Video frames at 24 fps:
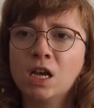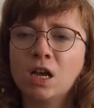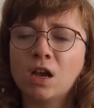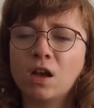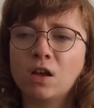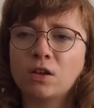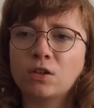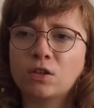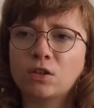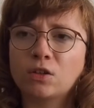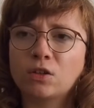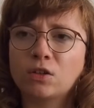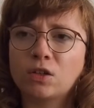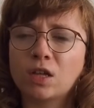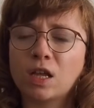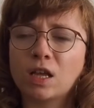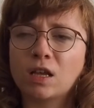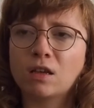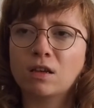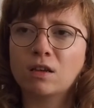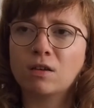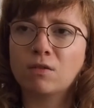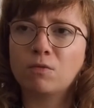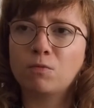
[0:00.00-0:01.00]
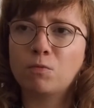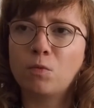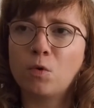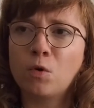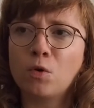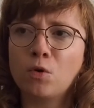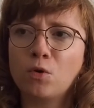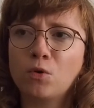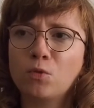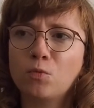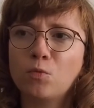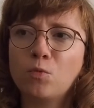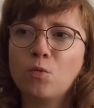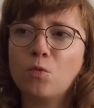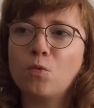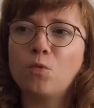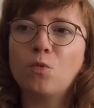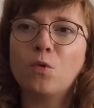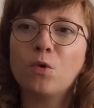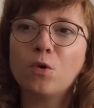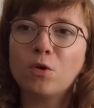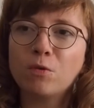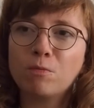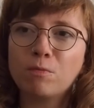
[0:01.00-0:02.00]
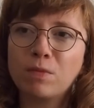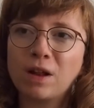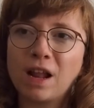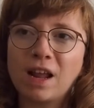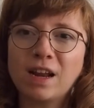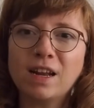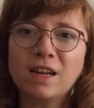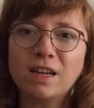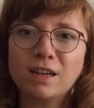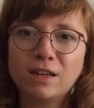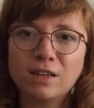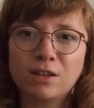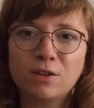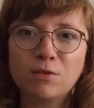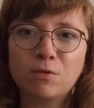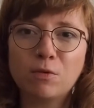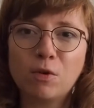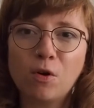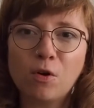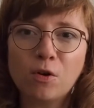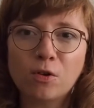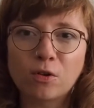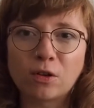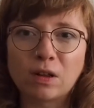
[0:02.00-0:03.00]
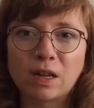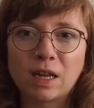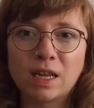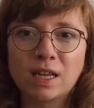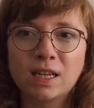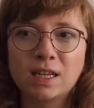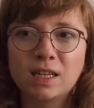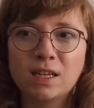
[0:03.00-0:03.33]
I just think, what planet are you on?